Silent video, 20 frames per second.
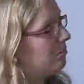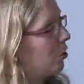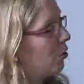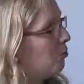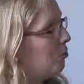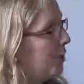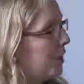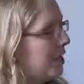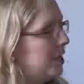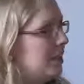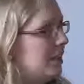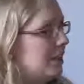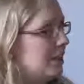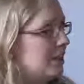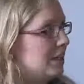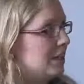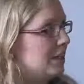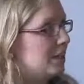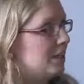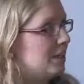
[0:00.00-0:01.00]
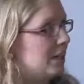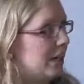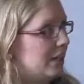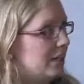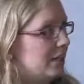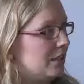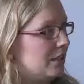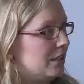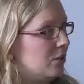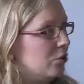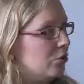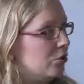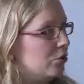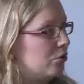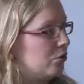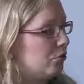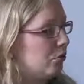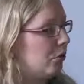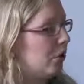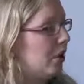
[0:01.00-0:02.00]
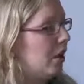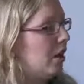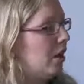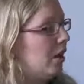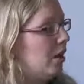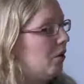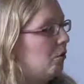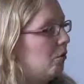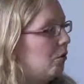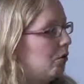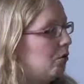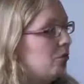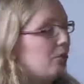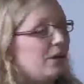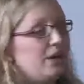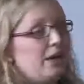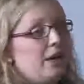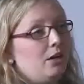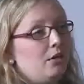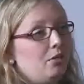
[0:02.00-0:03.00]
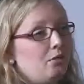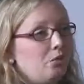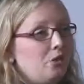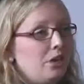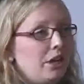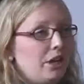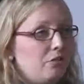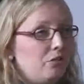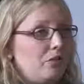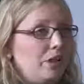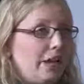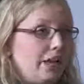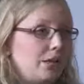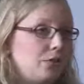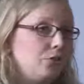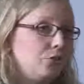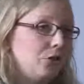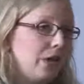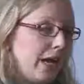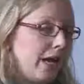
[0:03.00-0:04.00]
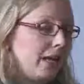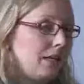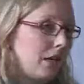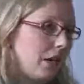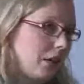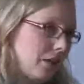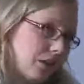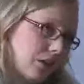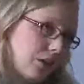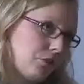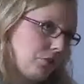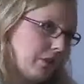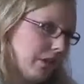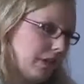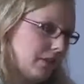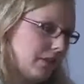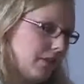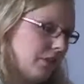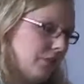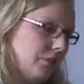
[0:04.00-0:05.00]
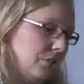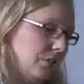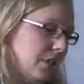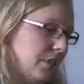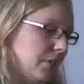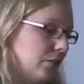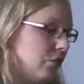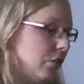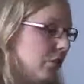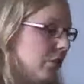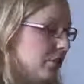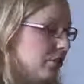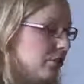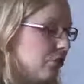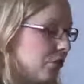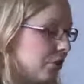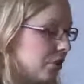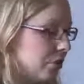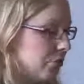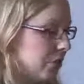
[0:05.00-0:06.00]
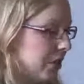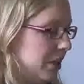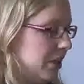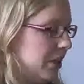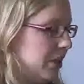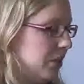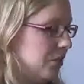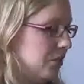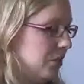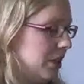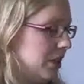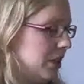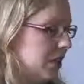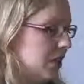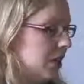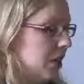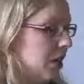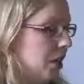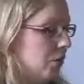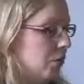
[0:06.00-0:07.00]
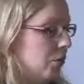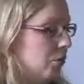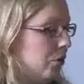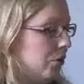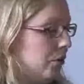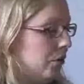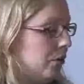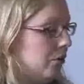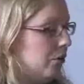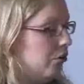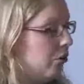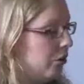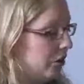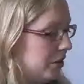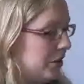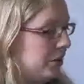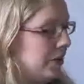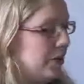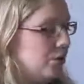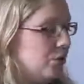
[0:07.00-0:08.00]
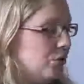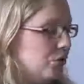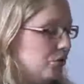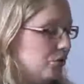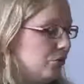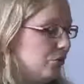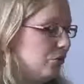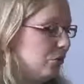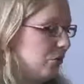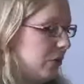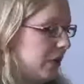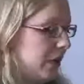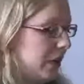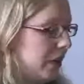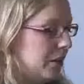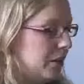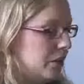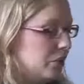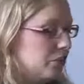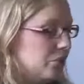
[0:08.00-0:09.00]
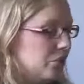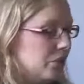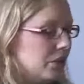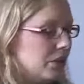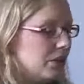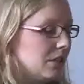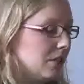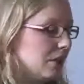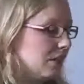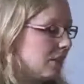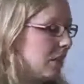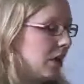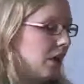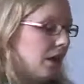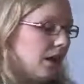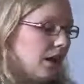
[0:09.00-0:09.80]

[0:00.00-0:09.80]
opinions that also, on the one hand, would have liked to add other criteria, or certain criteria were not that useful than others. For instance,